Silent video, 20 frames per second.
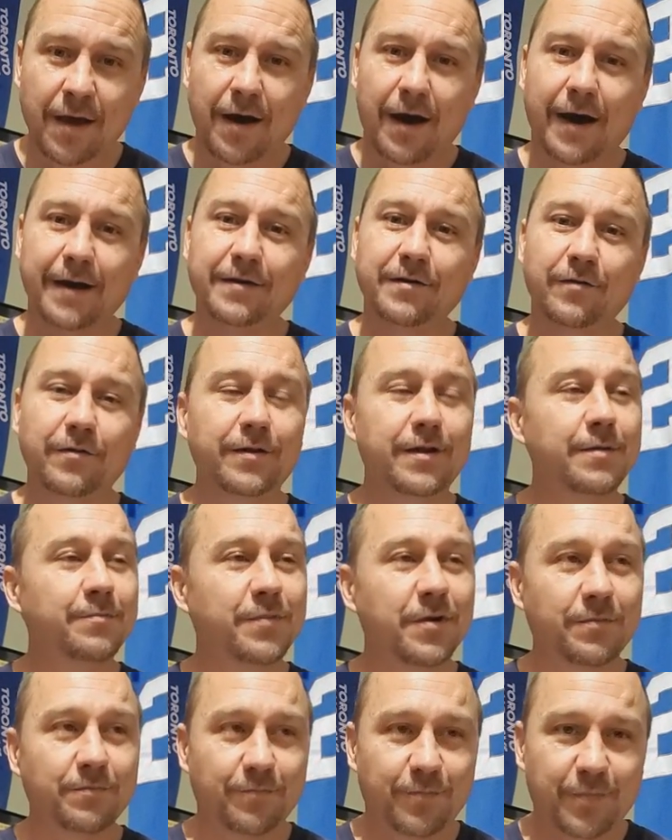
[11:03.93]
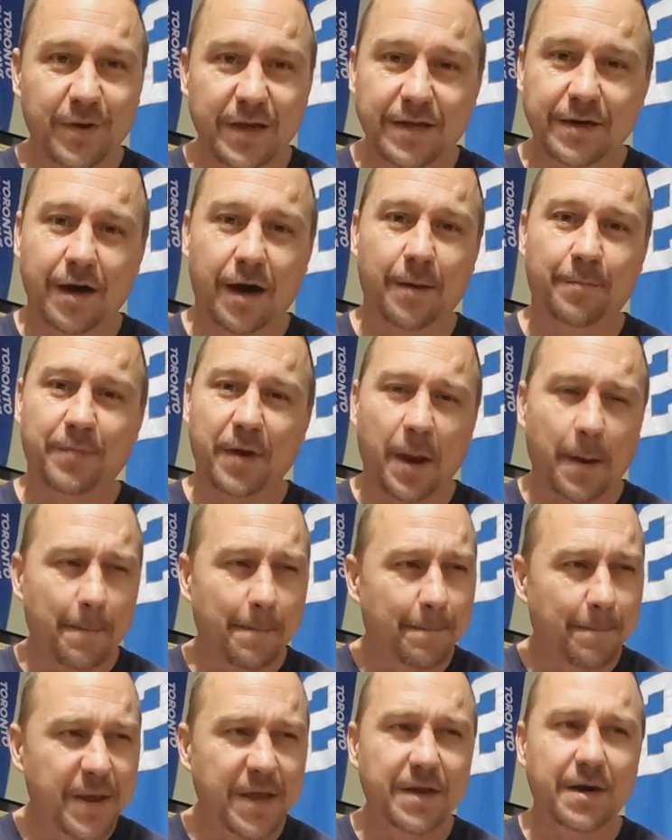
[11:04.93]
I know they've been beat up
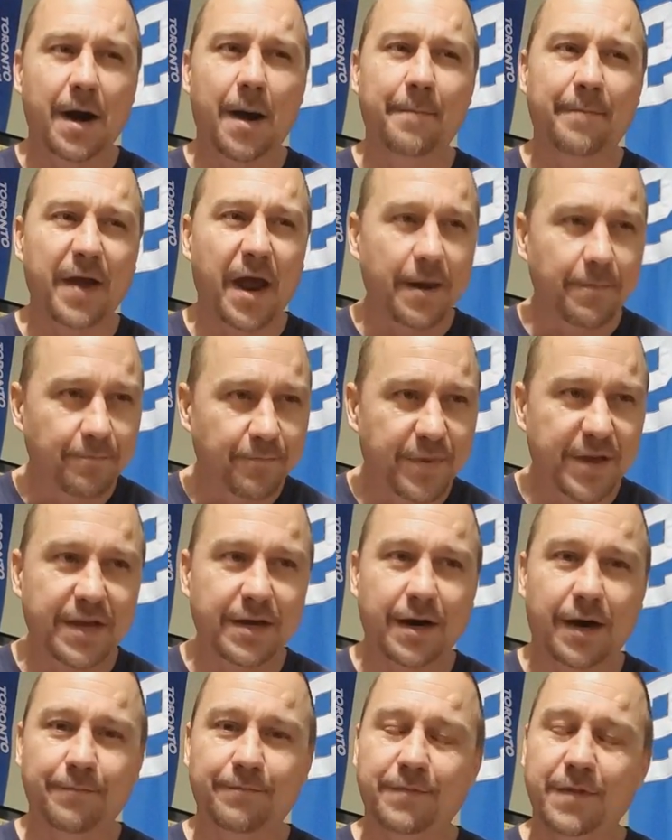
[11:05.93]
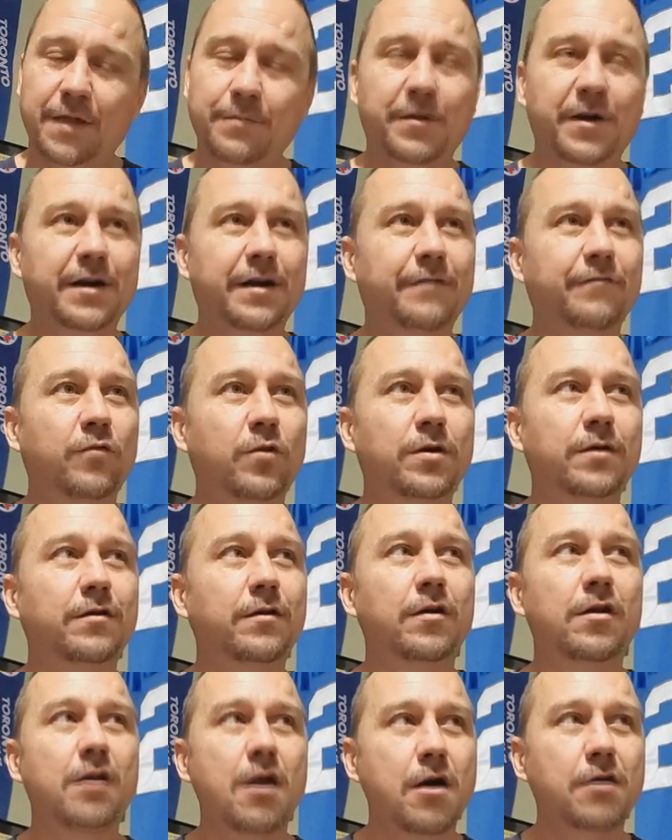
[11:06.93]
and beat up and beat up. They might have one of
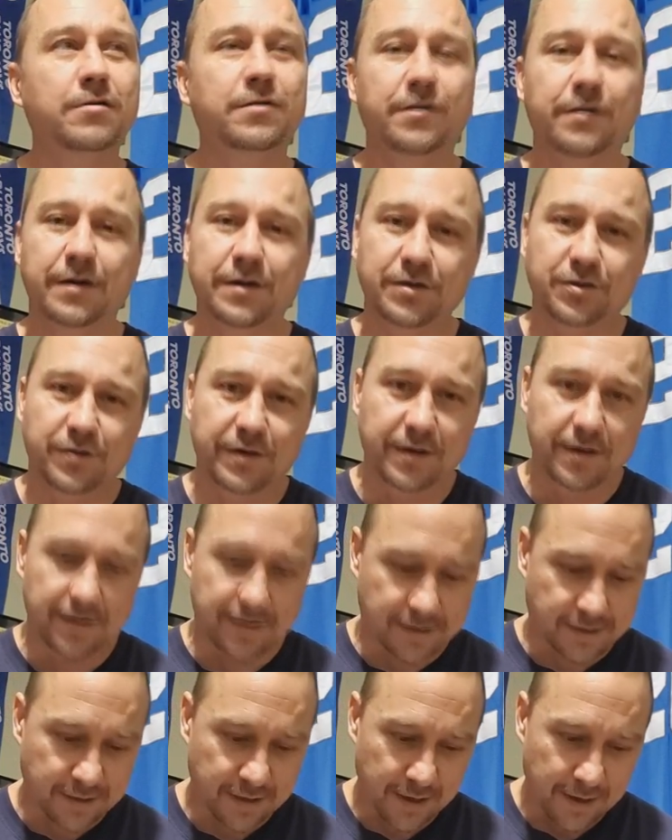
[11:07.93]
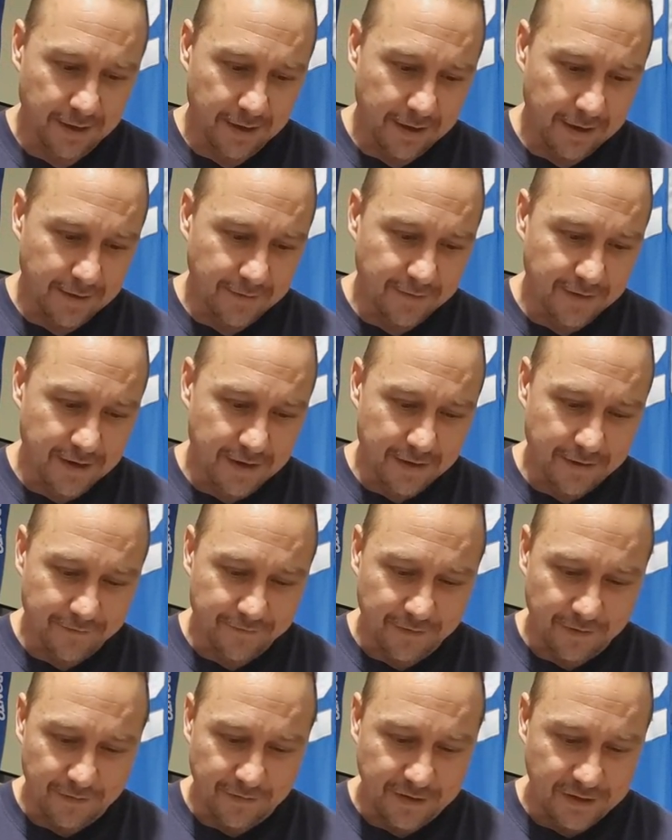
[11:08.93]
the longer injury lists in the
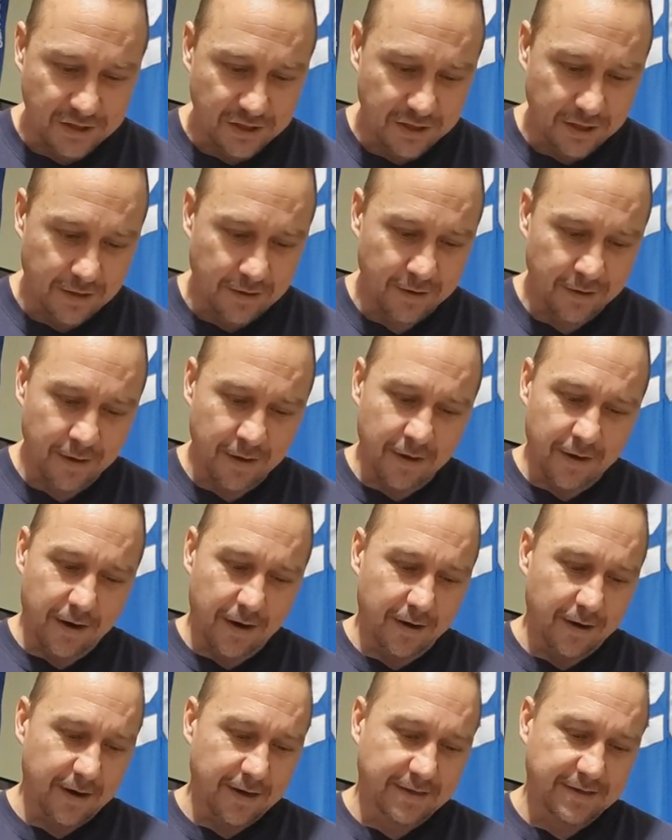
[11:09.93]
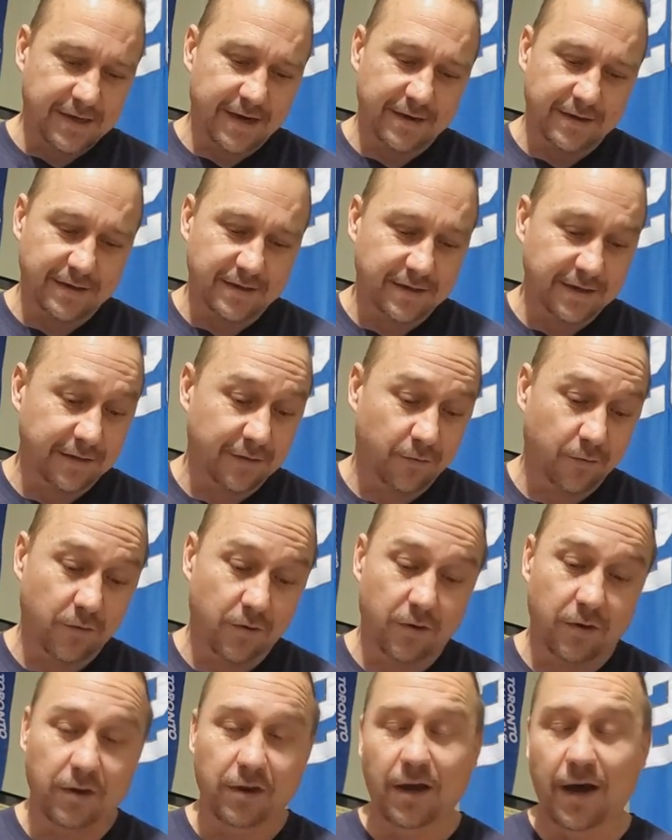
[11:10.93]
NFL this year. I like Tennessee to
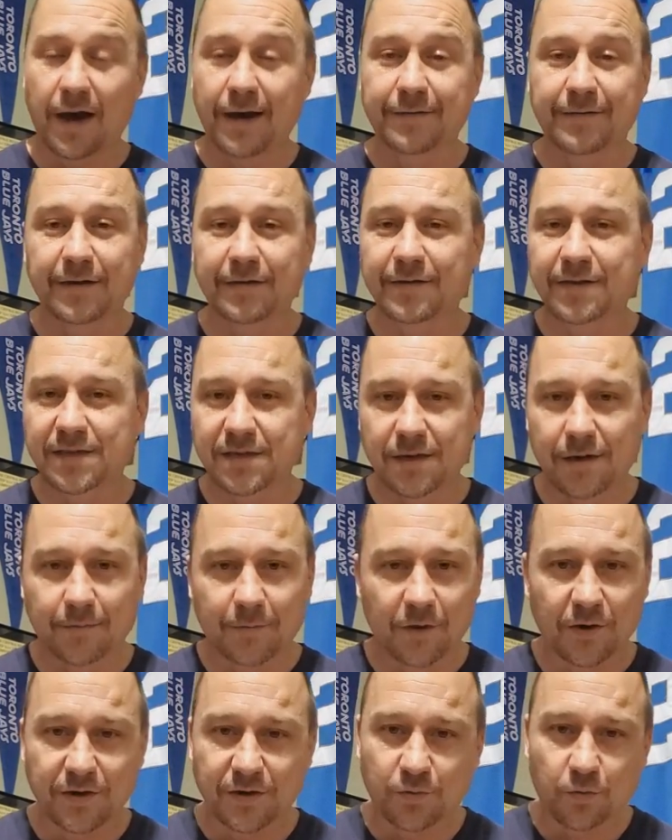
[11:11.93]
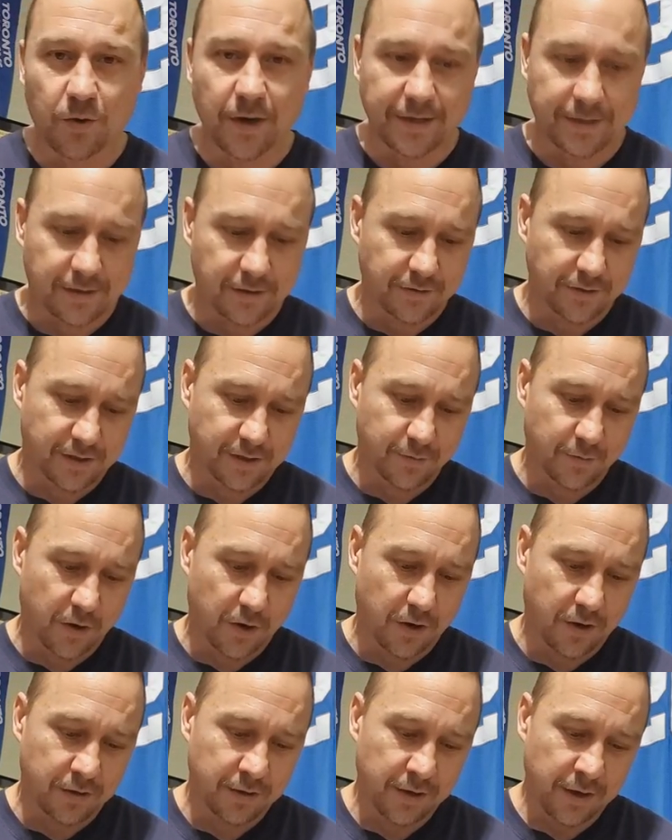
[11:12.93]
roll. I think this number is way too
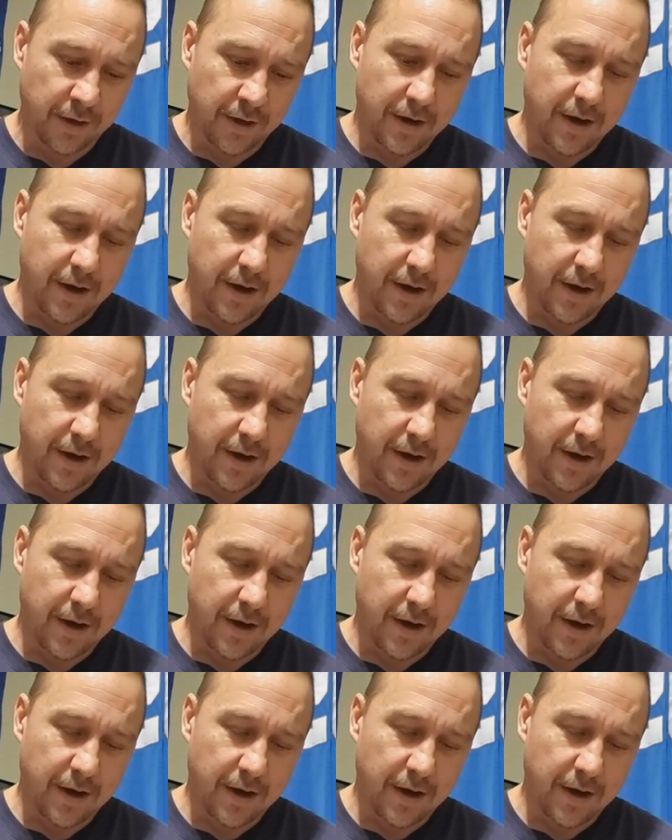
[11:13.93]
small.